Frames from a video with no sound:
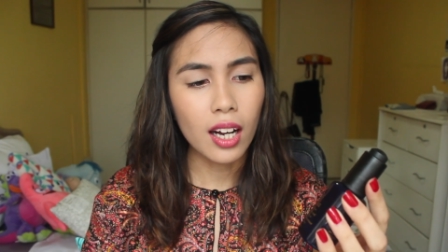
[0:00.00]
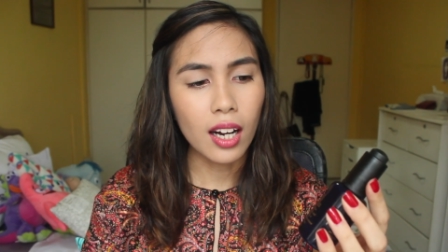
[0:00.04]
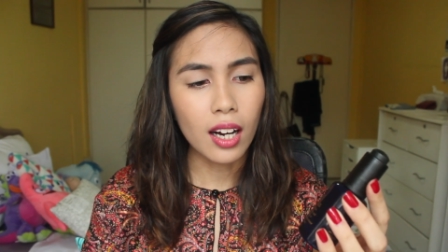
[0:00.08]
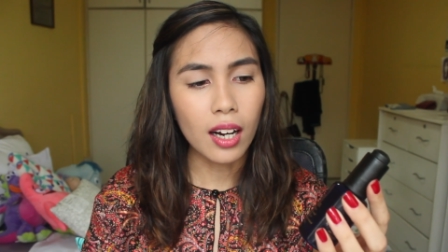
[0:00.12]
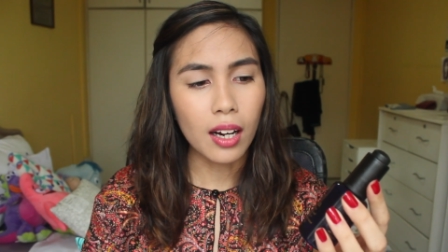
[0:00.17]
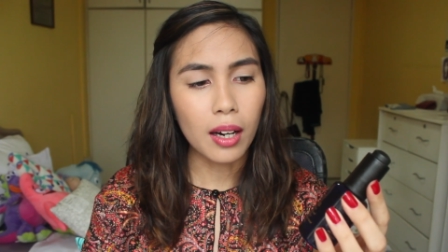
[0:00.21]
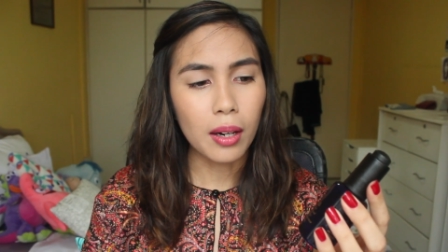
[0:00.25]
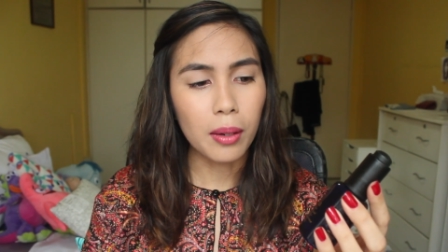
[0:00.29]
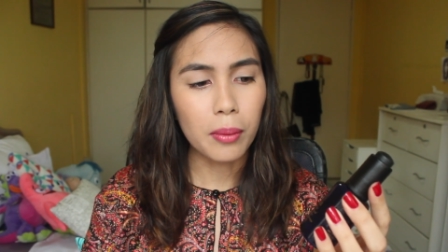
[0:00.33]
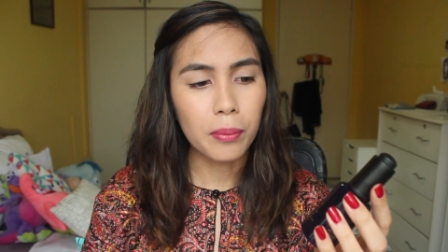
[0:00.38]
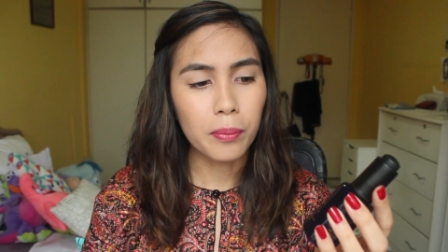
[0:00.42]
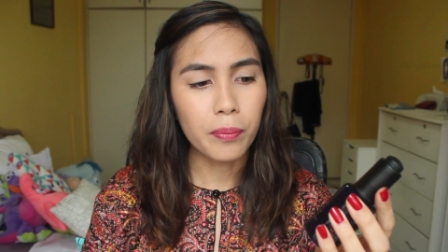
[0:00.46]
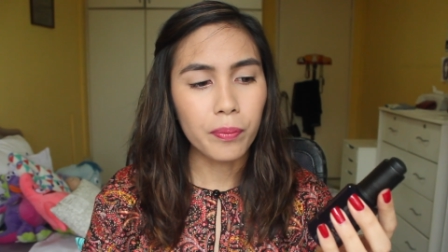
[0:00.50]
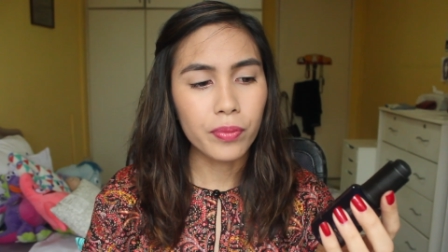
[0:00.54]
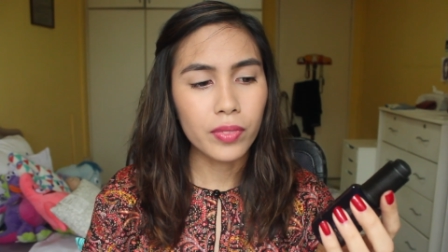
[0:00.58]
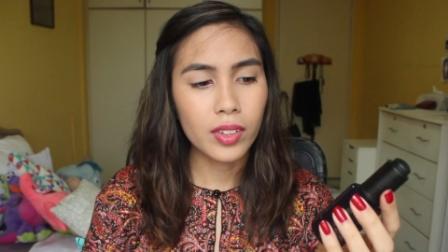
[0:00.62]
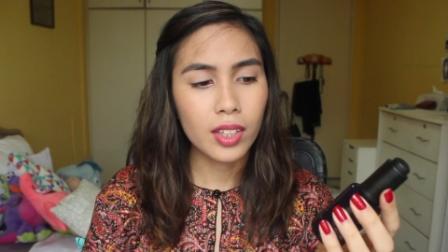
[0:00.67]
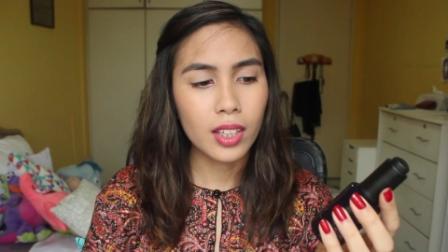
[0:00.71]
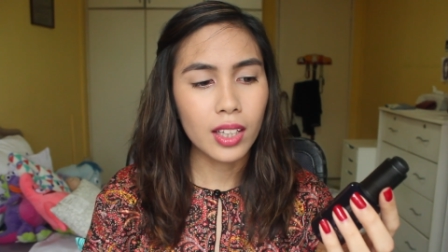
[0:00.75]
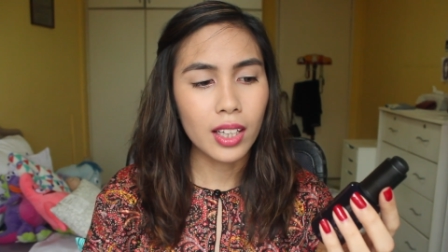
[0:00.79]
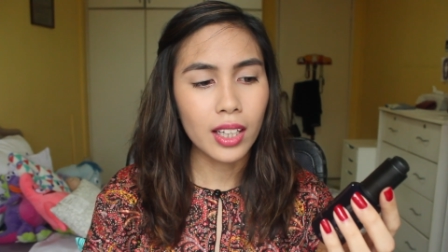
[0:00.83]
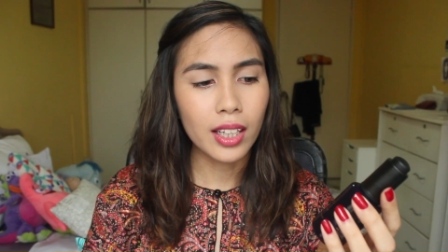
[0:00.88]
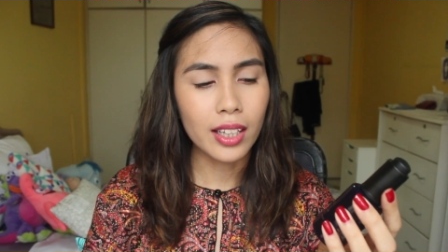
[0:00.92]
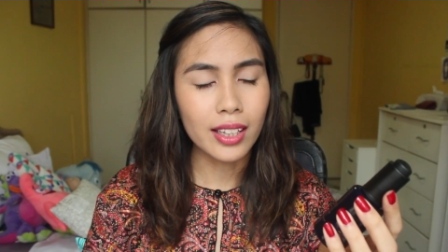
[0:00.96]
Um
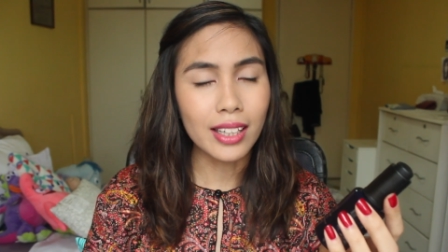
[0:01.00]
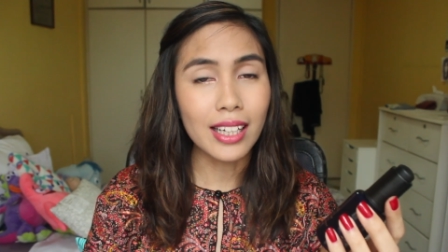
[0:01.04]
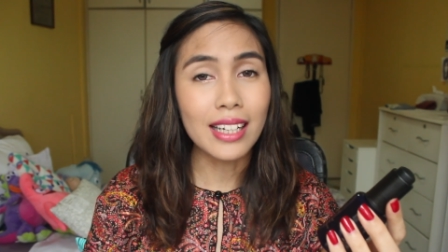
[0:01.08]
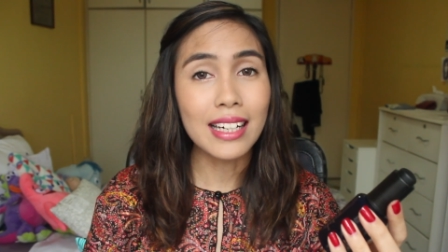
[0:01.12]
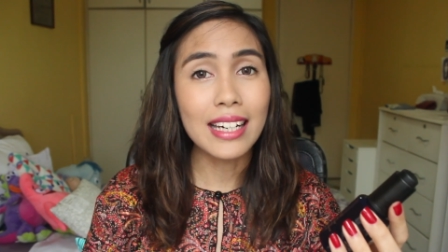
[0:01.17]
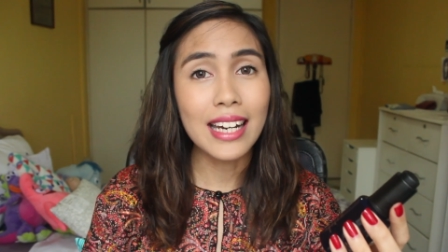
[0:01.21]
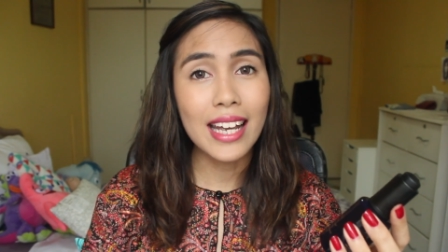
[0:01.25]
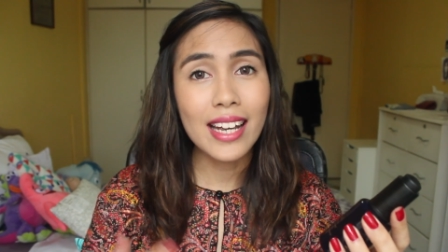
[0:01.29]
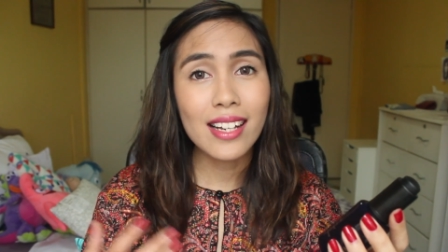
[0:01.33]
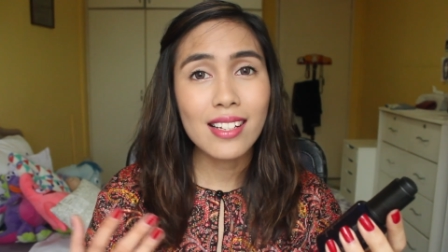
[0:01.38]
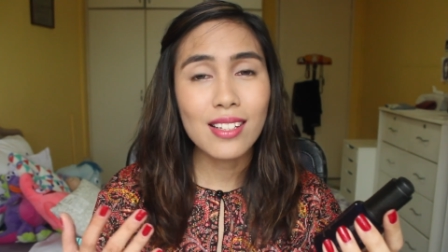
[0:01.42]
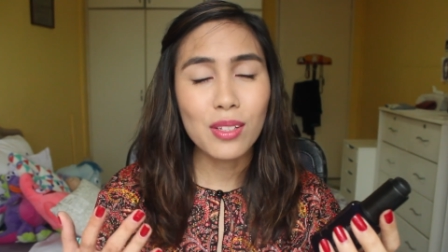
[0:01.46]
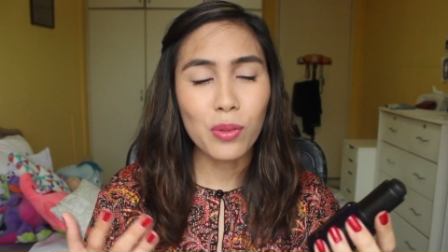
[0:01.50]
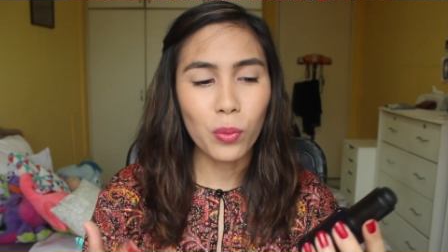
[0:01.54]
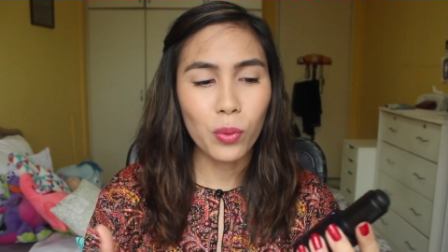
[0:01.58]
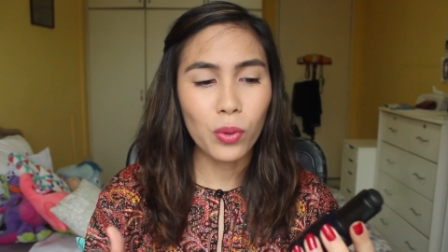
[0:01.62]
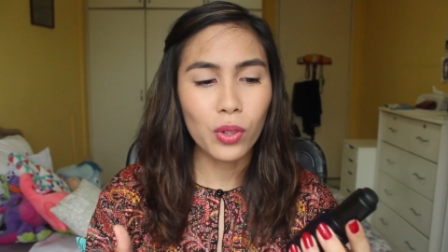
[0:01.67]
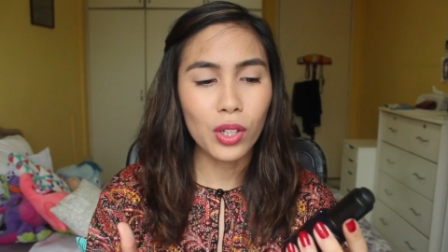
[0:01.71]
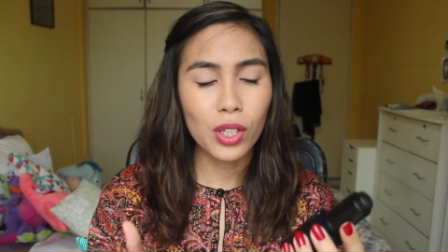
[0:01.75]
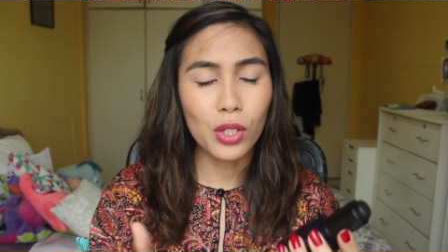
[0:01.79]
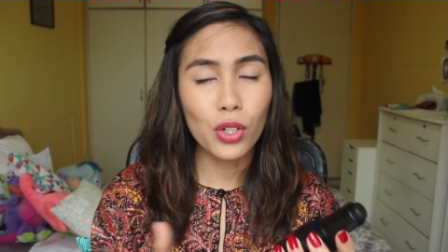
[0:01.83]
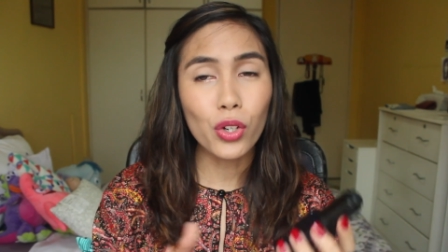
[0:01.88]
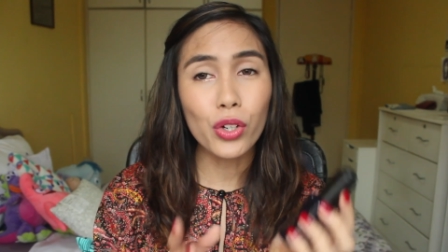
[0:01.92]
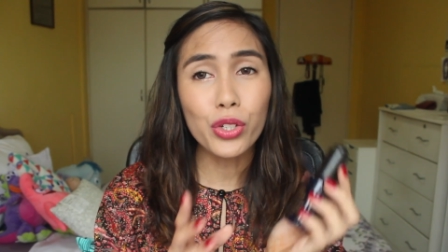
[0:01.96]
the next
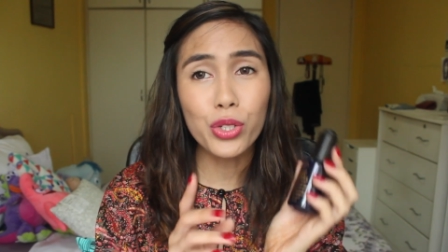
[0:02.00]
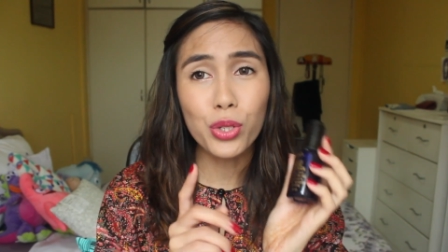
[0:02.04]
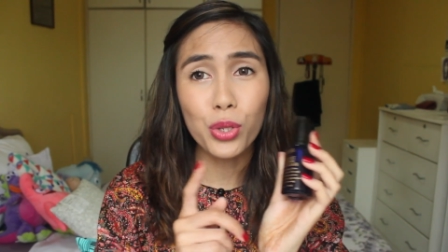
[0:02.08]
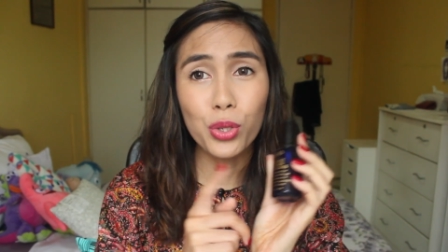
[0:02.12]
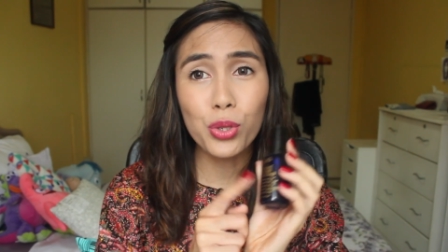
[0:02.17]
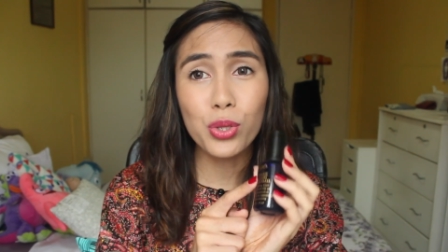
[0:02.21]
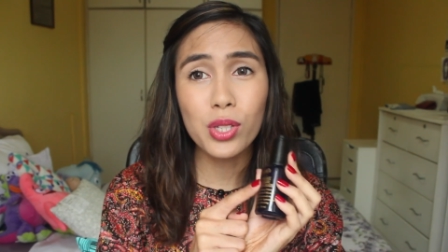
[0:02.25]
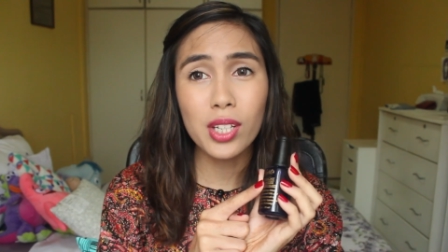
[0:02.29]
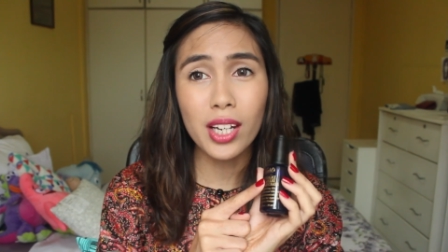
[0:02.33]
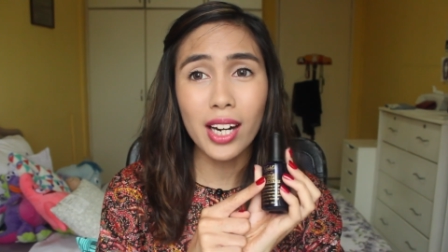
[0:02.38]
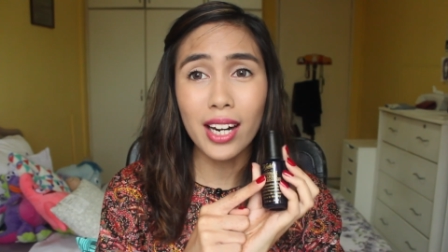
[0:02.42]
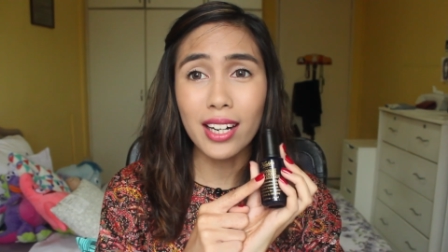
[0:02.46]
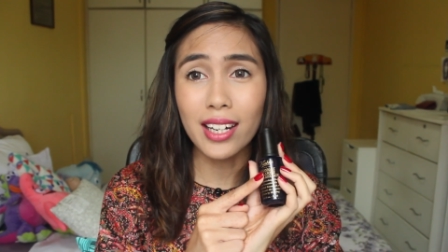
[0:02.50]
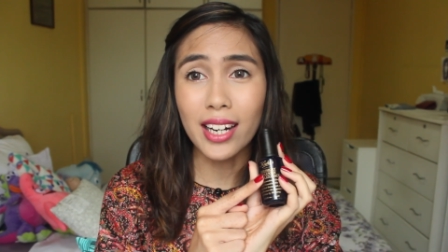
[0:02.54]
because you use it